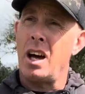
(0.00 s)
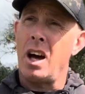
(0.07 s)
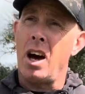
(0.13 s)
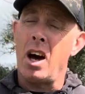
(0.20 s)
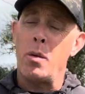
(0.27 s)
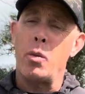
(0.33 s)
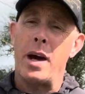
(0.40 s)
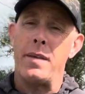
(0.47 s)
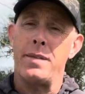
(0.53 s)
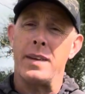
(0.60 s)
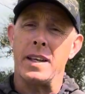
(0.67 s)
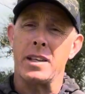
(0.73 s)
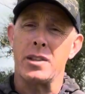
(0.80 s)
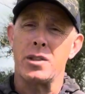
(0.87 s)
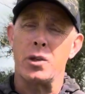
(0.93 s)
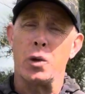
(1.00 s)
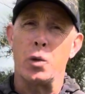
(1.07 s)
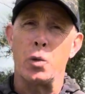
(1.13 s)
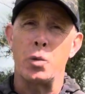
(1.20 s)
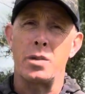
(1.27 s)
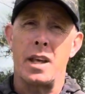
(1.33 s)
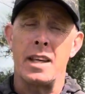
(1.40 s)
I wear finger
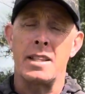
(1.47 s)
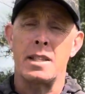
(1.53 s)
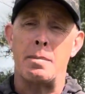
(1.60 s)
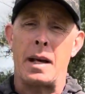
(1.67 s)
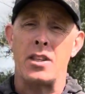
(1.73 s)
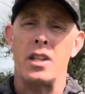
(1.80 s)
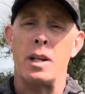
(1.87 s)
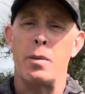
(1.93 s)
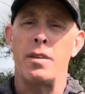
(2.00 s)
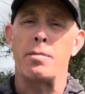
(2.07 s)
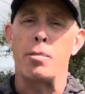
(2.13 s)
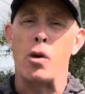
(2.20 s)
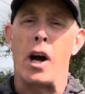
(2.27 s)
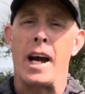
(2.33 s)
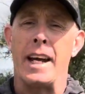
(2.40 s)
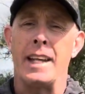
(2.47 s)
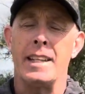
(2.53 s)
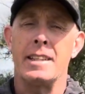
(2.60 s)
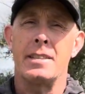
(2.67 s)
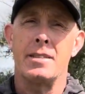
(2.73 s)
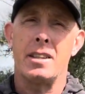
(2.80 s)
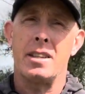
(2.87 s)
stalls, especially with
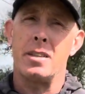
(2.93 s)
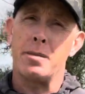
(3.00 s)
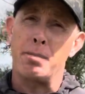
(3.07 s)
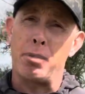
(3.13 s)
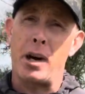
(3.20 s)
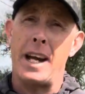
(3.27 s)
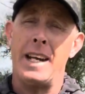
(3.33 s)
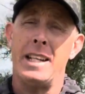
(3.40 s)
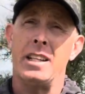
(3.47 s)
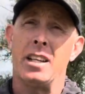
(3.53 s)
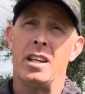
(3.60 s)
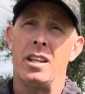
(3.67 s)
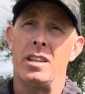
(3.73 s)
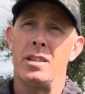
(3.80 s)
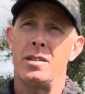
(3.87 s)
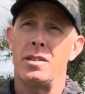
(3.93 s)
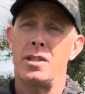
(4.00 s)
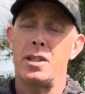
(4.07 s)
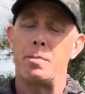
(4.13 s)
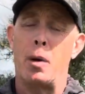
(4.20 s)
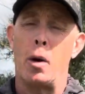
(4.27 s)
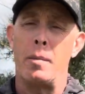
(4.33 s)
braid and
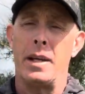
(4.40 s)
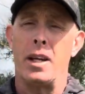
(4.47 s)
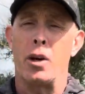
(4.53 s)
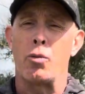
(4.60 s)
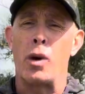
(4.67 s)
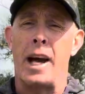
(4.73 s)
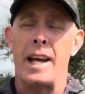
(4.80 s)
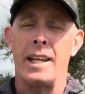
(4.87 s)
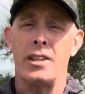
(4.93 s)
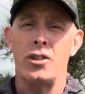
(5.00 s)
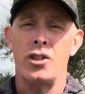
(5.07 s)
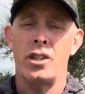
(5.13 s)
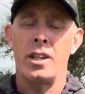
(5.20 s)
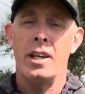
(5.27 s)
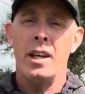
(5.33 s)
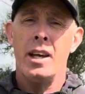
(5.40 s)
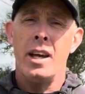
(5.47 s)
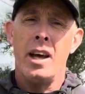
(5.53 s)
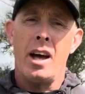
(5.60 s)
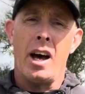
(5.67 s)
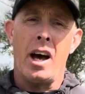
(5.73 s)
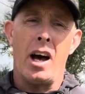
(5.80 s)
spomming at range.
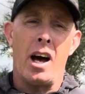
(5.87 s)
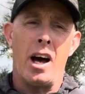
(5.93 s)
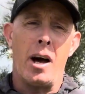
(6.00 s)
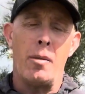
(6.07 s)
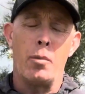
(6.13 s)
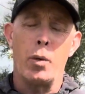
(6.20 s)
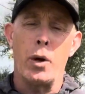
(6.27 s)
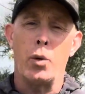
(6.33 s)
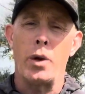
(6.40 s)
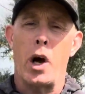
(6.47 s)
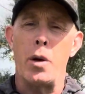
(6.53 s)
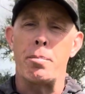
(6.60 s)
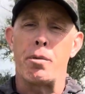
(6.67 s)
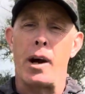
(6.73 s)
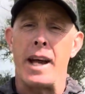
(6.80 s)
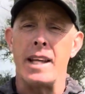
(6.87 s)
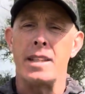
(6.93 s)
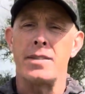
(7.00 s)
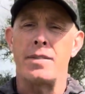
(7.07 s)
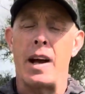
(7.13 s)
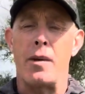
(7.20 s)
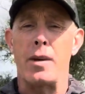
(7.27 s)
We all know
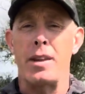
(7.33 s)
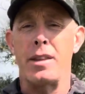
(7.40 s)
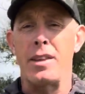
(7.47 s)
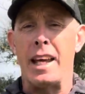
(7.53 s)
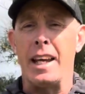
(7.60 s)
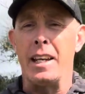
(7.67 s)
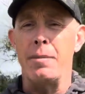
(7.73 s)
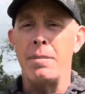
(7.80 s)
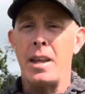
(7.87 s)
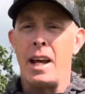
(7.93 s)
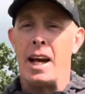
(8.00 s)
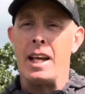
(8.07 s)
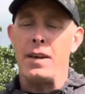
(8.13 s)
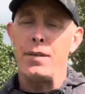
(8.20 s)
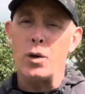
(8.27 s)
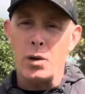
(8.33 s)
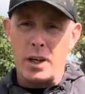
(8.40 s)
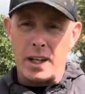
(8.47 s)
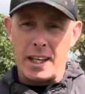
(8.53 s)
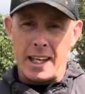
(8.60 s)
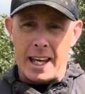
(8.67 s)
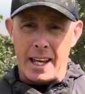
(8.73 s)
braid's very thin, and if you're going
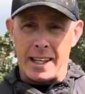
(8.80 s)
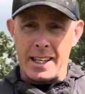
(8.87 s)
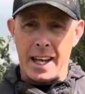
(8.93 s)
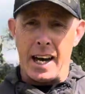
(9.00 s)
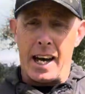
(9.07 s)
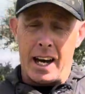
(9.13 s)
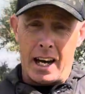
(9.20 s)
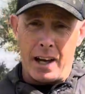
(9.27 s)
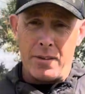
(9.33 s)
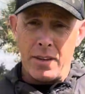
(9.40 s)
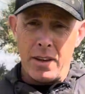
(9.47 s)
to get a cut,